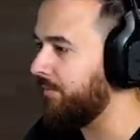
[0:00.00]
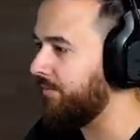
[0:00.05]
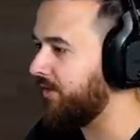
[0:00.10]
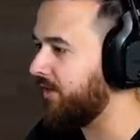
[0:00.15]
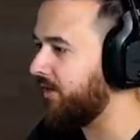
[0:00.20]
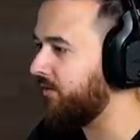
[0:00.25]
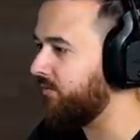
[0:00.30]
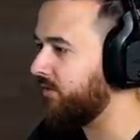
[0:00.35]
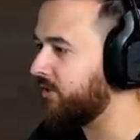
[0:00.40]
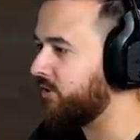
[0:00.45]
I'm
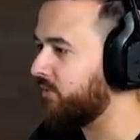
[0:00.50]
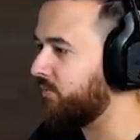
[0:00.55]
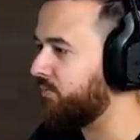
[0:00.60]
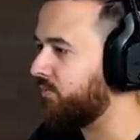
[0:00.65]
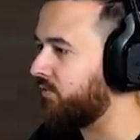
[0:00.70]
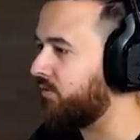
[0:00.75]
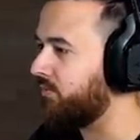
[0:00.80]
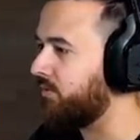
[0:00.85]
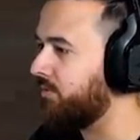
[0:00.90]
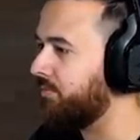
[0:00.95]
thinking we should
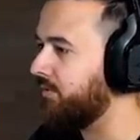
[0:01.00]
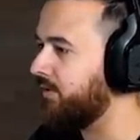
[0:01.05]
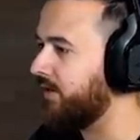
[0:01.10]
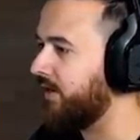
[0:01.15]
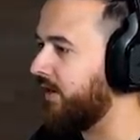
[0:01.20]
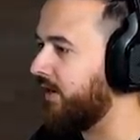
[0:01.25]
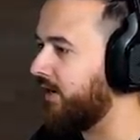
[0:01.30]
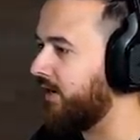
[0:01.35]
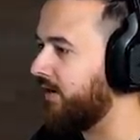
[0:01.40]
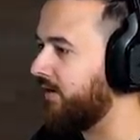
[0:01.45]
probably
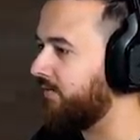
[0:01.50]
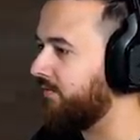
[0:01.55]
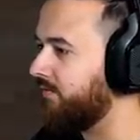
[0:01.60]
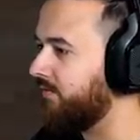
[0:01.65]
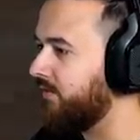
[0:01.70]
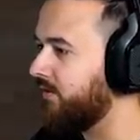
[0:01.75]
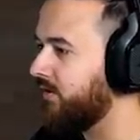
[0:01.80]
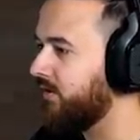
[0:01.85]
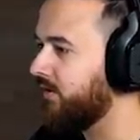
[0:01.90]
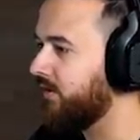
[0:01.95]

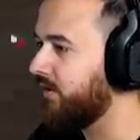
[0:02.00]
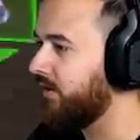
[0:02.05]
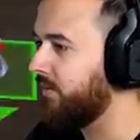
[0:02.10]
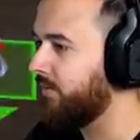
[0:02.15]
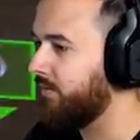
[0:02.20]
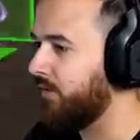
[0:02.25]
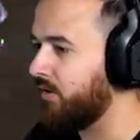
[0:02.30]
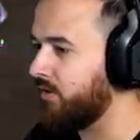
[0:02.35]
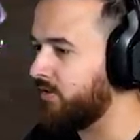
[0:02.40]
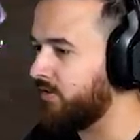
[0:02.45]
have
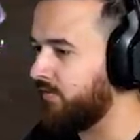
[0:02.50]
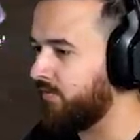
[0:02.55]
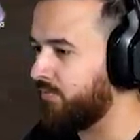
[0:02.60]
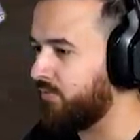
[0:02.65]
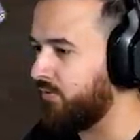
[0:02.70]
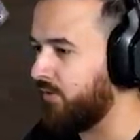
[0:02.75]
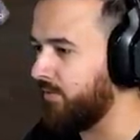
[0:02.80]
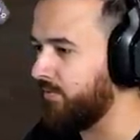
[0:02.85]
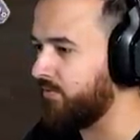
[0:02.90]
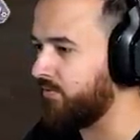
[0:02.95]
potion of
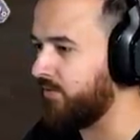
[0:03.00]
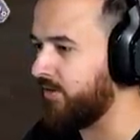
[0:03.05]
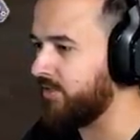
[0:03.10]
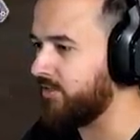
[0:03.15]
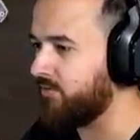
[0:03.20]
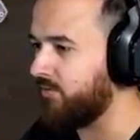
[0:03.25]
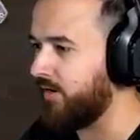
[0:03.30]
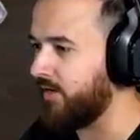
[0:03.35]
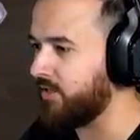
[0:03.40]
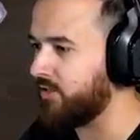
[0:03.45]
prompt
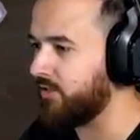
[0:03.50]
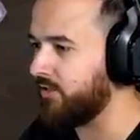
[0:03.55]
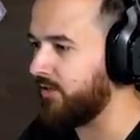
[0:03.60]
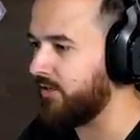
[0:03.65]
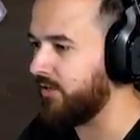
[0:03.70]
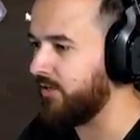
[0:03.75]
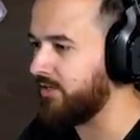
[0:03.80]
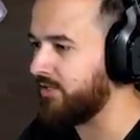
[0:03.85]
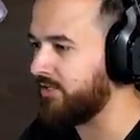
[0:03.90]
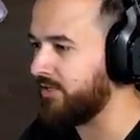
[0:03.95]

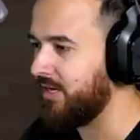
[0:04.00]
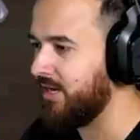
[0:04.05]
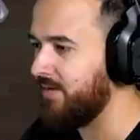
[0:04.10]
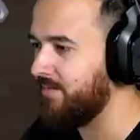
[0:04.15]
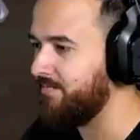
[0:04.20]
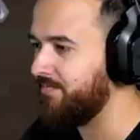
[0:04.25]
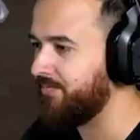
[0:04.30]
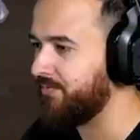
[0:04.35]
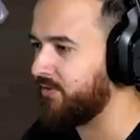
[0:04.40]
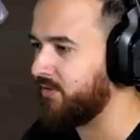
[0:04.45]
resurrection. Let's
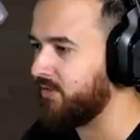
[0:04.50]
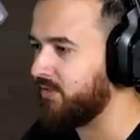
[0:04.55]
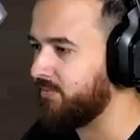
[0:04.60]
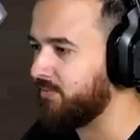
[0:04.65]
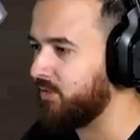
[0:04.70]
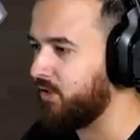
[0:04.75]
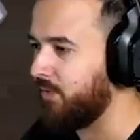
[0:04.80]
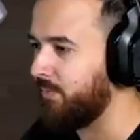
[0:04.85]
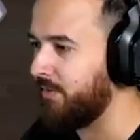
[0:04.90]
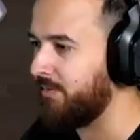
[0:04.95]
um do
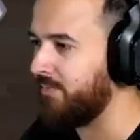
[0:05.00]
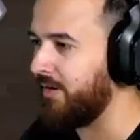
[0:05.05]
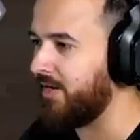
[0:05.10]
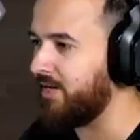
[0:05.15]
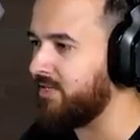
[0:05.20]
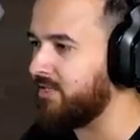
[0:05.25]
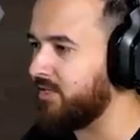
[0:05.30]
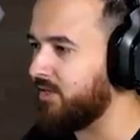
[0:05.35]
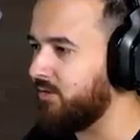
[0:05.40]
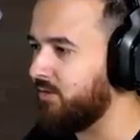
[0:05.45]
some copy
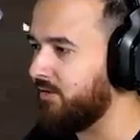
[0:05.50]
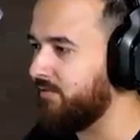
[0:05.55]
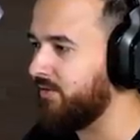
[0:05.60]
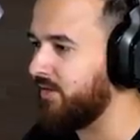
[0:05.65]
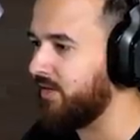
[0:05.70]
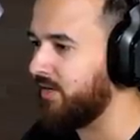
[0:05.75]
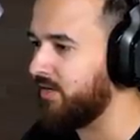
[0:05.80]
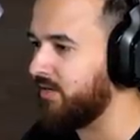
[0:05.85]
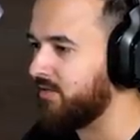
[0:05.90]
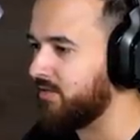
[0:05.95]
paste of
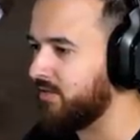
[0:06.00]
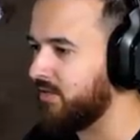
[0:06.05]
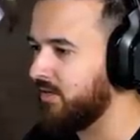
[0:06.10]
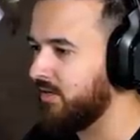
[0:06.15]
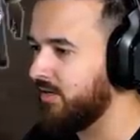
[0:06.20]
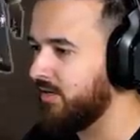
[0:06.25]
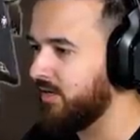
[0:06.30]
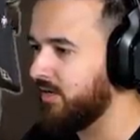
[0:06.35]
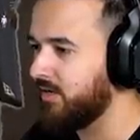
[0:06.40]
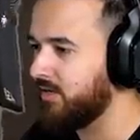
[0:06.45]
these.
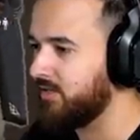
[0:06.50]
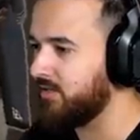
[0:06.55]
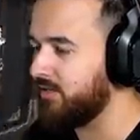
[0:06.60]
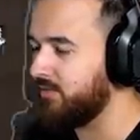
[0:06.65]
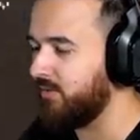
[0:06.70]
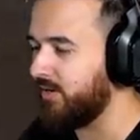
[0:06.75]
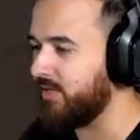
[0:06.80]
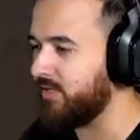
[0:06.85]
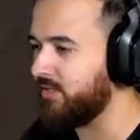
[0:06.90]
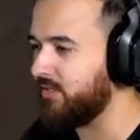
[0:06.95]
Because
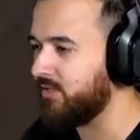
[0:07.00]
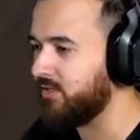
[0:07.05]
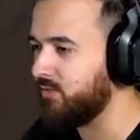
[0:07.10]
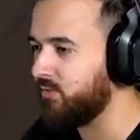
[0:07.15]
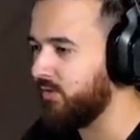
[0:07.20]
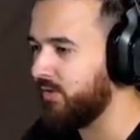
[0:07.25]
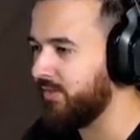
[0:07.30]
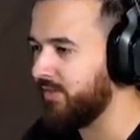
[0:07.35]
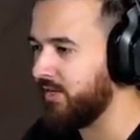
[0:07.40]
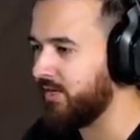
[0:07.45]
anyway, is this the
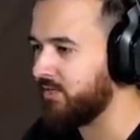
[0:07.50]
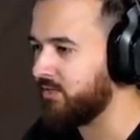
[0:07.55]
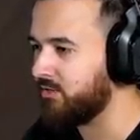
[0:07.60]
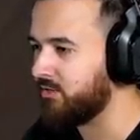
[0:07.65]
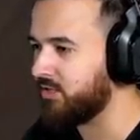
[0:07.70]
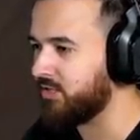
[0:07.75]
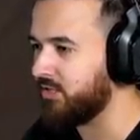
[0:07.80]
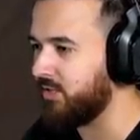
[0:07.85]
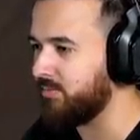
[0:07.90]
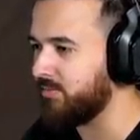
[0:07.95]
one
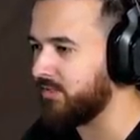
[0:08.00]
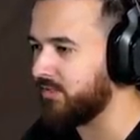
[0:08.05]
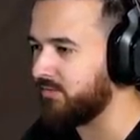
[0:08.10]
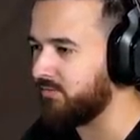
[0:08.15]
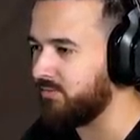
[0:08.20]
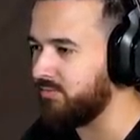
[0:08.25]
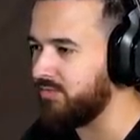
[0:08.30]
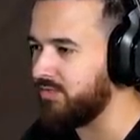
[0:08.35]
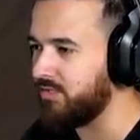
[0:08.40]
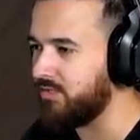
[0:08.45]
that stops us
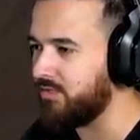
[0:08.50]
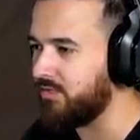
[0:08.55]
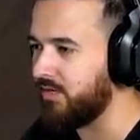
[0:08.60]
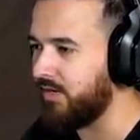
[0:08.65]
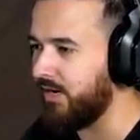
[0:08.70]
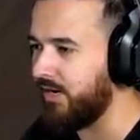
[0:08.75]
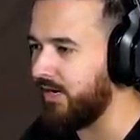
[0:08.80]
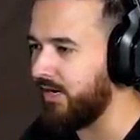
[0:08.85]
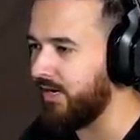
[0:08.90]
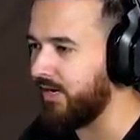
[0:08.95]
from
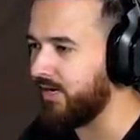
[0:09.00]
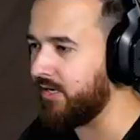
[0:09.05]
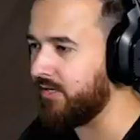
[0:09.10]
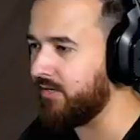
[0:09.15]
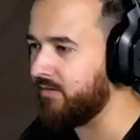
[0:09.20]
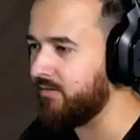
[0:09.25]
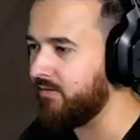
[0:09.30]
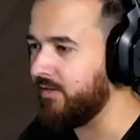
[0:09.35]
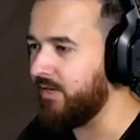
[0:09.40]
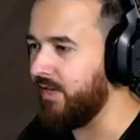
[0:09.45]
dying?
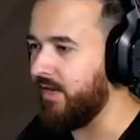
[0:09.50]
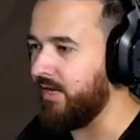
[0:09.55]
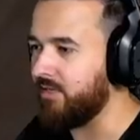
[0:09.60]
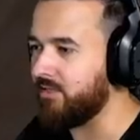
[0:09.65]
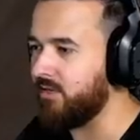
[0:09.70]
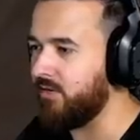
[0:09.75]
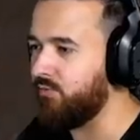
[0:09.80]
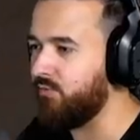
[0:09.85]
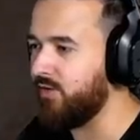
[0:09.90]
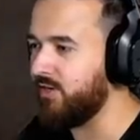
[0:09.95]
Yeah,
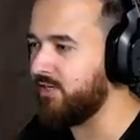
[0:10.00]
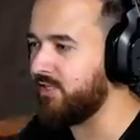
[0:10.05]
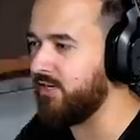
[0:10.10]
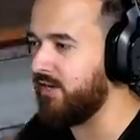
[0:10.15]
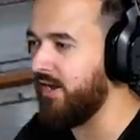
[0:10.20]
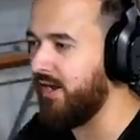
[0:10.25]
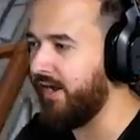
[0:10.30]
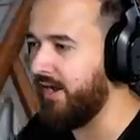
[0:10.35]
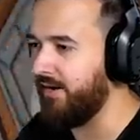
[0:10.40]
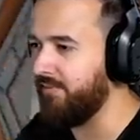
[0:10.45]
so if we
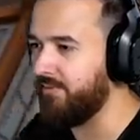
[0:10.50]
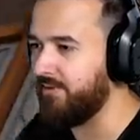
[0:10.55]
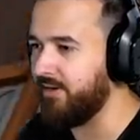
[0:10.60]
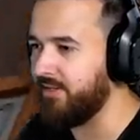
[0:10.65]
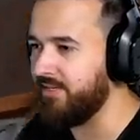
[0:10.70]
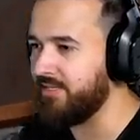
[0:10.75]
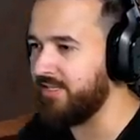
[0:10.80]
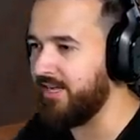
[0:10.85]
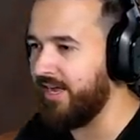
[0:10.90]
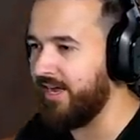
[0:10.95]
die and we
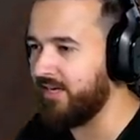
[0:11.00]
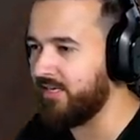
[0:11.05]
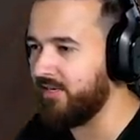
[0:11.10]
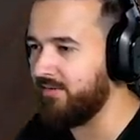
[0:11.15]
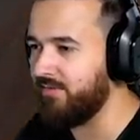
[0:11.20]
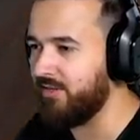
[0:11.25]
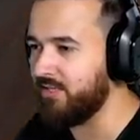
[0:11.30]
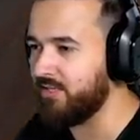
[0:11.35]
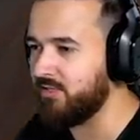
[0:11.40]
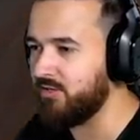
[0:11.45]
got this
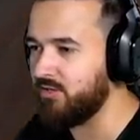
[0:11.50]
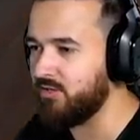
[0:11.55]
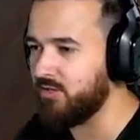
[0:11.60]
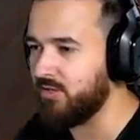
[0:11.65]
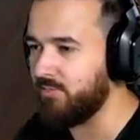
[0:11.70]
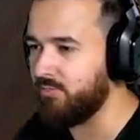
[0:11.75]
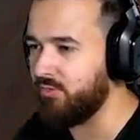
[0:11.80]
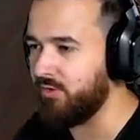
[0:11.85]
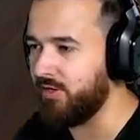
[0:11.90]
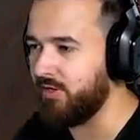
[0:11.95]
active, that's
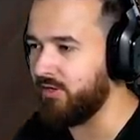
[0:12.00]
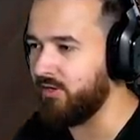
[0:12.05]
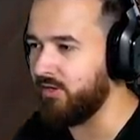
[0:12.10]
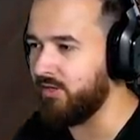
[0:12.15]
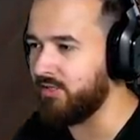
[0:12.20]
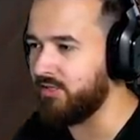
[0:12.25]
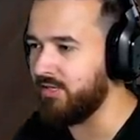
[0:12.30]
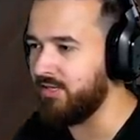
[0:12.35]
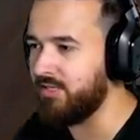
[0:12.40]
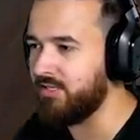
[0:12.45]
usually pretty
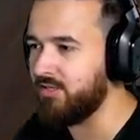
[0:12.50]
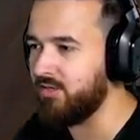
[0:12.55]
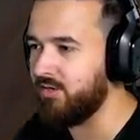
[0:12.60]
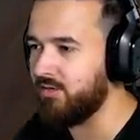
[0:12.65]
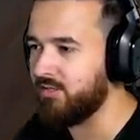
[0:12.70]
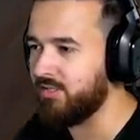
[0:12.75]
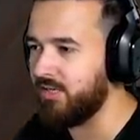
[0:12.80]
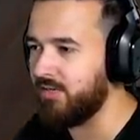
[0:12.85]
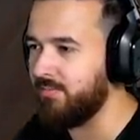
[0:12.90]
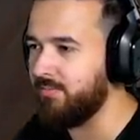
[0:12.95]
good. So let's do
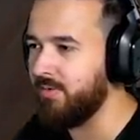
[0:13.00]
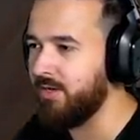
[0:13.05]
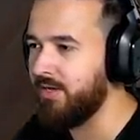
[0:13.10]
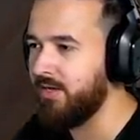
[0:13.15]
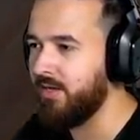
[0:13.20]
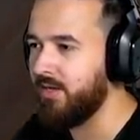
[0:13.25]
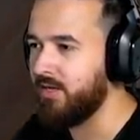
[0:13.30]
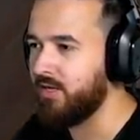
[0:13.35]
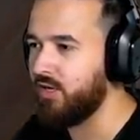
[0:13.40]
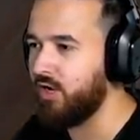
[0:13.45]
some
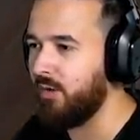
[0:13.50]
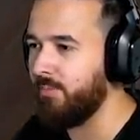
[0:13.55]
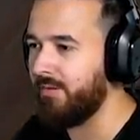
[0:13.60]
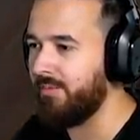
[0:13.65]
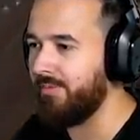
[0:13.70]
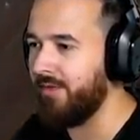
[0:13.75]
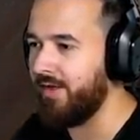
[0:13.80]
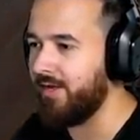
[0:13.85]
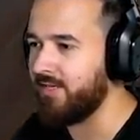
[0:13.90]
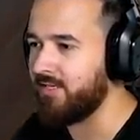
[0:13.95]

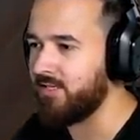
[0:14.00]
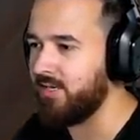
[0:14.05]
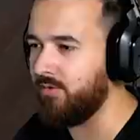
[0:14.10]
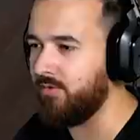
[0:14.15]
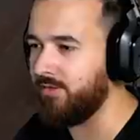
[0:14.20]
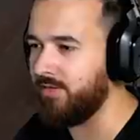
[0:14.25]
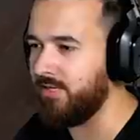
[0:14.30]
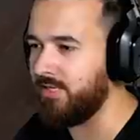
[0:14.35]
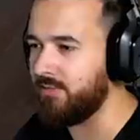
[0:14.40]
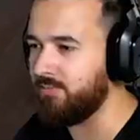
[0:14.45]
copy paste
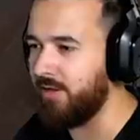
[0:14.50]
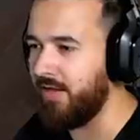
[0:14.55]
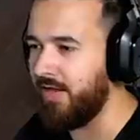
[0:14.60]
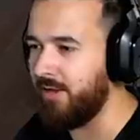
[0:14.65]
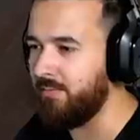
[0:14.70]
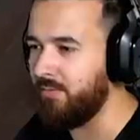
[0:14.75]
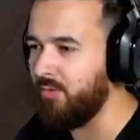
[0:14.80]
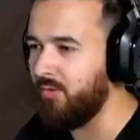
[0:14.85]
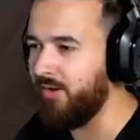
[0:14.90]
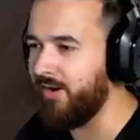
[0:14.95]
on these
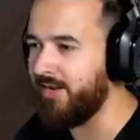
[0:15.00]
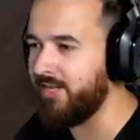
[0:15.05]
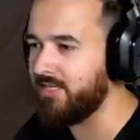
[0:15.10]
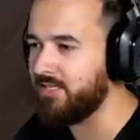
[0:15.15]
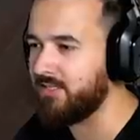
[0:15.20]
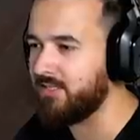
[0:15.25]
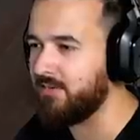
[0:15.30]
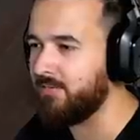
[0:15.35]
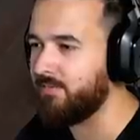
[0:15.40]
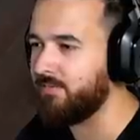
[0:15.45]
bad
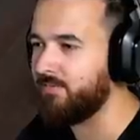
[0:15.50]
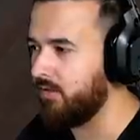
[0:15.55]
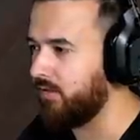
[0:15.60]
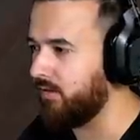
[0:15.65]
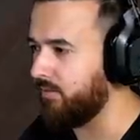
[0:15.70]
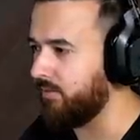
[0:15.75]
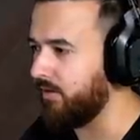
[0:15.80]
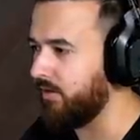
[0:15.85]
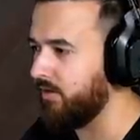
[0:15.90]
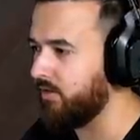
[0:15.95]
boys.
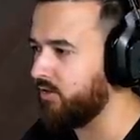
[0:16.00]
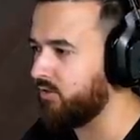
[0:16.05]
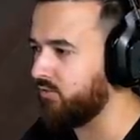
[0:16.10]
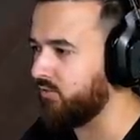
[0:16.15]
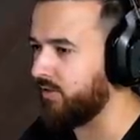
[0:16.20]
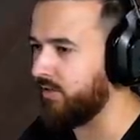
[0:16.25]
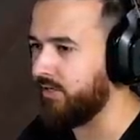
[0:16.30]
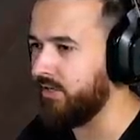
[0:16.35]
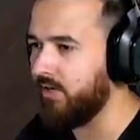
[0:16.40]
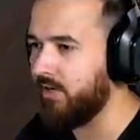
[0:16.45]
There we go,
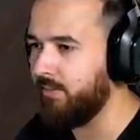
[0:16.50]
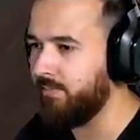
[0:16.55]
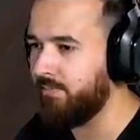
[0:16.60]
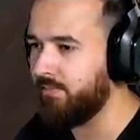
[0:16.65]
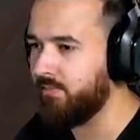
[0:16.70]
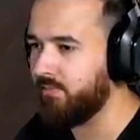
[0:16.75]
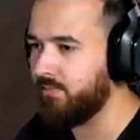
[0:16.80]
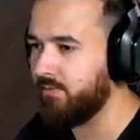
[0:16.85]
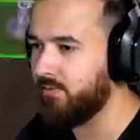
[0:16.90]
drink up.